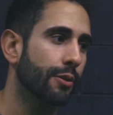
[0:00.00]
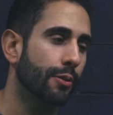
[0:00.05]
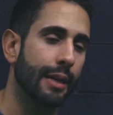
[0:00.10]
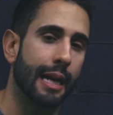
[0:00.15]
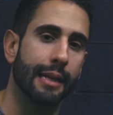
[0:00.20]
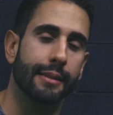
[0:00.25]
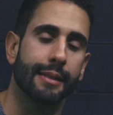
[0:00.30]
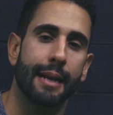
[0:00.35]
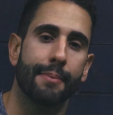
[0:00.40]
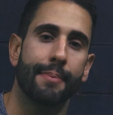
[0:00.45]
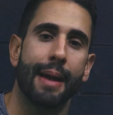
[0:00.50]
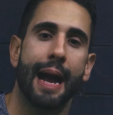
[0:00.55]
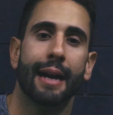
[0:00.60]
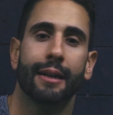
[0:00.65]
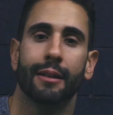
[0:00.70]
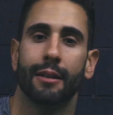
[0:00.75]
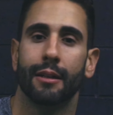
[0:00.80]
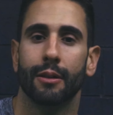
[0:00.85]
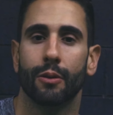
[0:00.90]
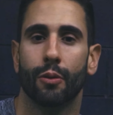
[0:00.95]
an outside
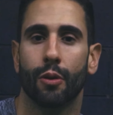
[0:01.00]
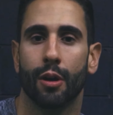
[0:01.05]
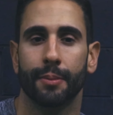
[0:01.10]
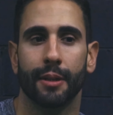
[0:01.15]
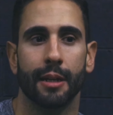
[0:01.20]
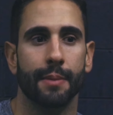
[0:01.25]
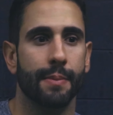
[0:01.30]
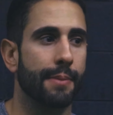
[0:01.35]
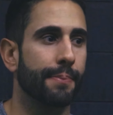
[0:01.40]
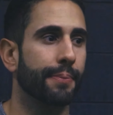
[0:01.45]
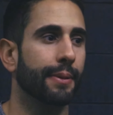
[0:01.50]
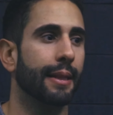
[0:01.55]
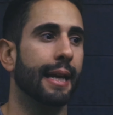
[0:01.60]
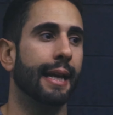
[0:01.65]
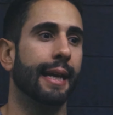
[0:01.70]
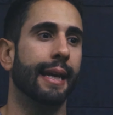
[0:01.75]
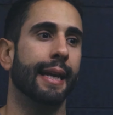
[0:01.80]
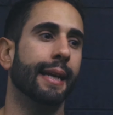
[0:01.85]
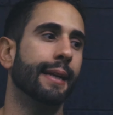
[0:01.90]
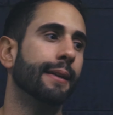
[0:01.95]
backer, or I'm going to be
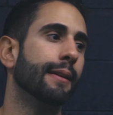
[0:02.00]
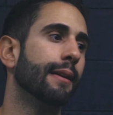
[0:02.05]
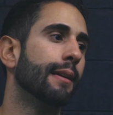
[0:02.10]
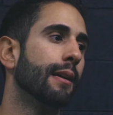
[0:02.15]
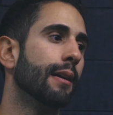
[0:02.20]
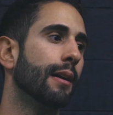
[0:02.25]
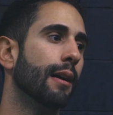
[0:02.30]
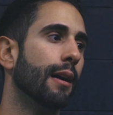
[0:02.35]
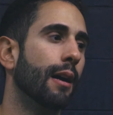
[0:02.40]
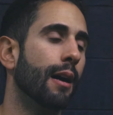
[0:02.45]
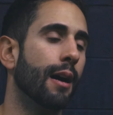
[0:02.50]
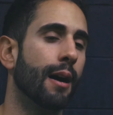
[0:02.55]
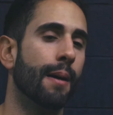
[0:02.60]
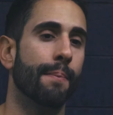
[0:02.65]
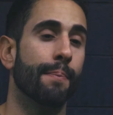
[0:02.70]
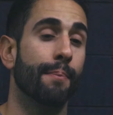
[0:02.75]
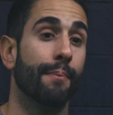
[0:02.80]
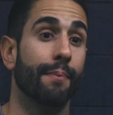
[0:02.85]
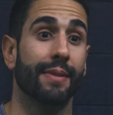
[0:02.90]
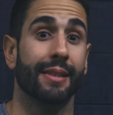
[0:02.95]
playing
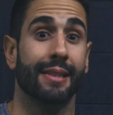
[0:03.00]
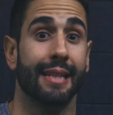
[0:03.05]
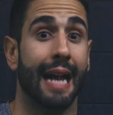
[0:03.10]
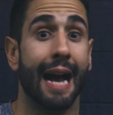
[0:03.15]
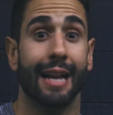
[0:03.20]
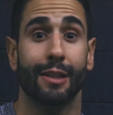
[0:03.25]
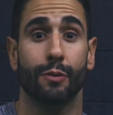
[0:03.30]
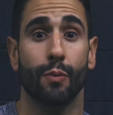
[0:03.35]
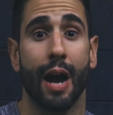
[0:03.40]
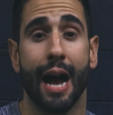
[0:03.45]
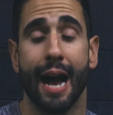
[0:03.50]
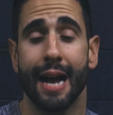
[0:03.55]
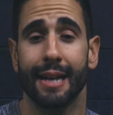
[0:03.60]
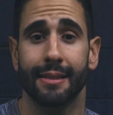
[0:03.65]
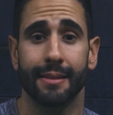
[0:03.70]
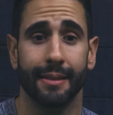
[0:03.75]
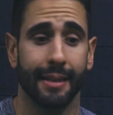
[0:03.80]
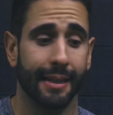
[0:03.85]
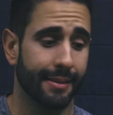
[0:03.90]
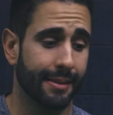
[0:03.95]

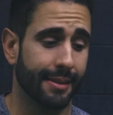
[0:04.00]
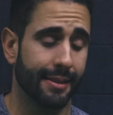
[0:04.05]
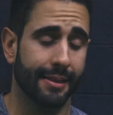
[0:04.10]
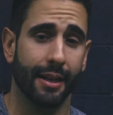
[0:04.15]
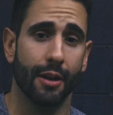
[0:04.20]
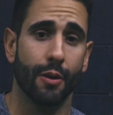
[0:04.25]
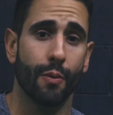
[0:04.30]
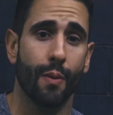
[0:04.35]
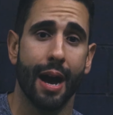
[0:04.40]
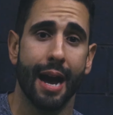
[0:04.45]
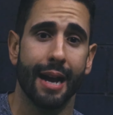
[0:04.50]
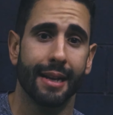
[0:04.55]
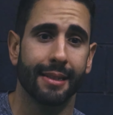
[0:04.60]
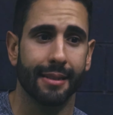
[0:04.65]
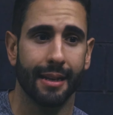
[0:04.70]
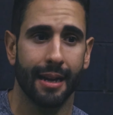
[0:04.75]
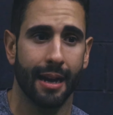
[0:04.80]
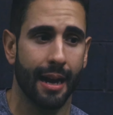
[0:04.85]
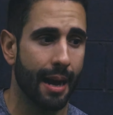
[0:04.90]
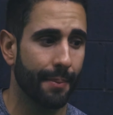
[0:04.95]
size-wise and
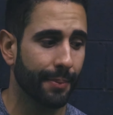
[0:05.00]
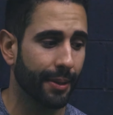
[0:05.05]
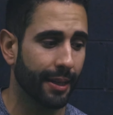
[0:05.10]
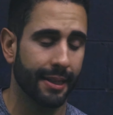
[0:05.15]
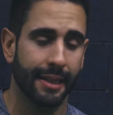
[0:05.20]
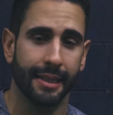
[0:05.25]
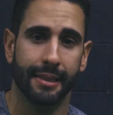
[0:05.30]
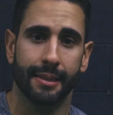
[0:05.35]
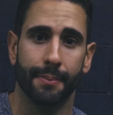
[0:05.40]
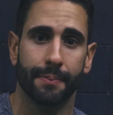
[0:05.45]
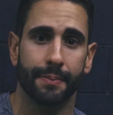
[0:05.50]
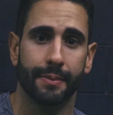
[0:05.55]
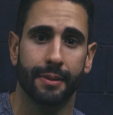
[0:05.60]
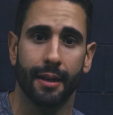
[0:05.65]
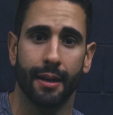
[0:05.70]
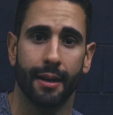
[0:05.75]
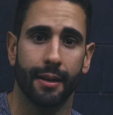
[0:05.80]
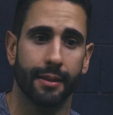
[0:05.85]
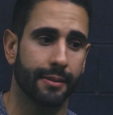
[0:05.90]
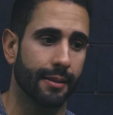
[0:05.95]
skill-wise, I'm going to need
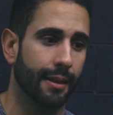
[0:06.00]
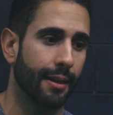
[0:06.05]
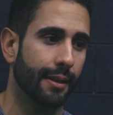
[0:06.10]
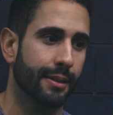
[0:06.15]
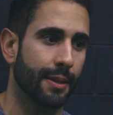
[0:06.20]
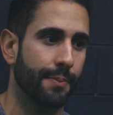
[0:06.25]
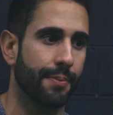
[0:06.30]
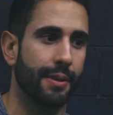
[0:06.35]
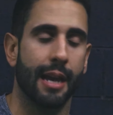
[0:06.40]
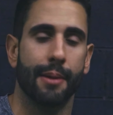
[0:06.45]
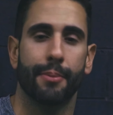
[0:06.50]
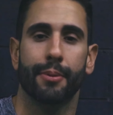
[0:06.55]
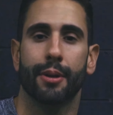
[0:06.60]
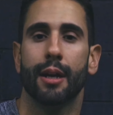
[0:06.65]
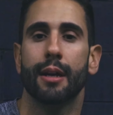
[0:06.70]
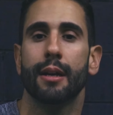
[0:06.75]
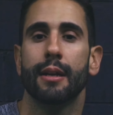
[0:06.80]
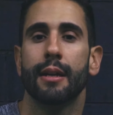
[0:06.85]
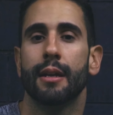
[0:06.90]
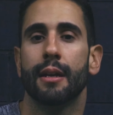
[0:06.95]
to be
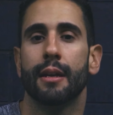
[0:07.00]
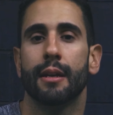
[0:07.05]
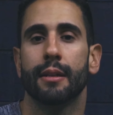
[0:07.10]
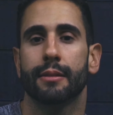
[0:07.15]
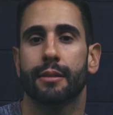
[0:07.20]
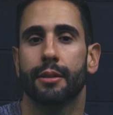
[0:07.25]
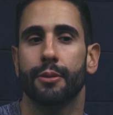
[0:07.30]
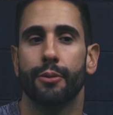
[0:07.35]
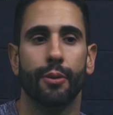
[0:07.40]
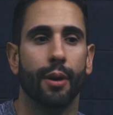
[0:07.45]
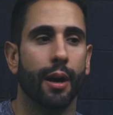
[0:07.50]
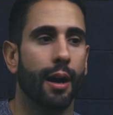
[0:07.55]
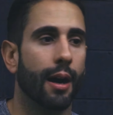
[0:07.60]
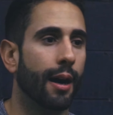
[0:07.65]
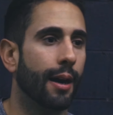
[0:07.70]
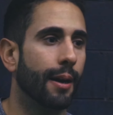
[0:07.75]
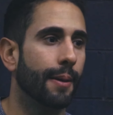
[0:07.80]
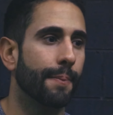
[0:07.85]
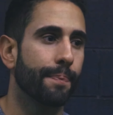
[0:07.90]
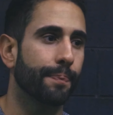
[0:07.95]
able
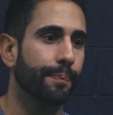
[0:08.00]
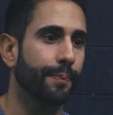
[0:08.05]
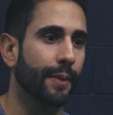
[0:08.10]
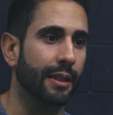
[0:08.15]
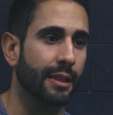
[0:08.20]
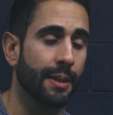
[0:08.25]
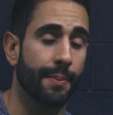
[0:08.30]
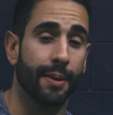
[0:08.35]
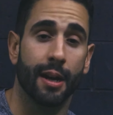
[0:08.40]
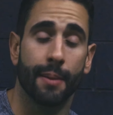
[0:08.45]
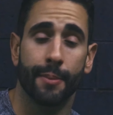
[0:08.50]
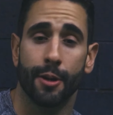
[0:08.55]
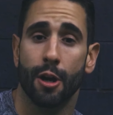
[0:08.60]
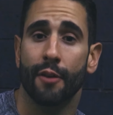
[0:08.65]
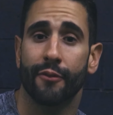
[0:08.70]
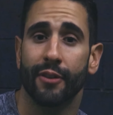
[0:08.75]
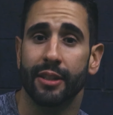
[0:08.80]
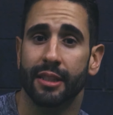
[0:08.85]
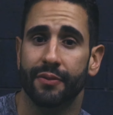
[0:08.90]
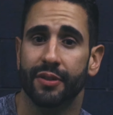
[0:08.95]
to become an
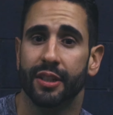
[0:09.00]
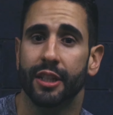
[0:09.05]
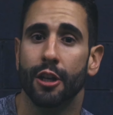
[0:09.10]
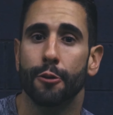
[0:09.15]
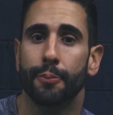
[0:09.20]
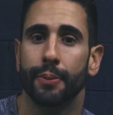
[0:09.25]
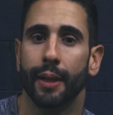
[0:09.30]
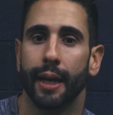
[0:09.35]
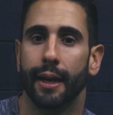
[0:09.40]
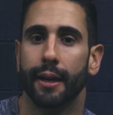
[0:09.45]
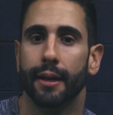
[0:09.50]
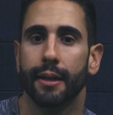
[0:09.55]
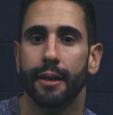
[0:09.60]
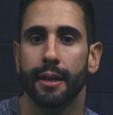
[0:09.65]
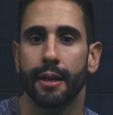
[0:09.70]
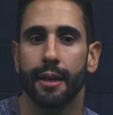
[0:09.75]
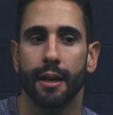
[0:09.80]
offensive skill player.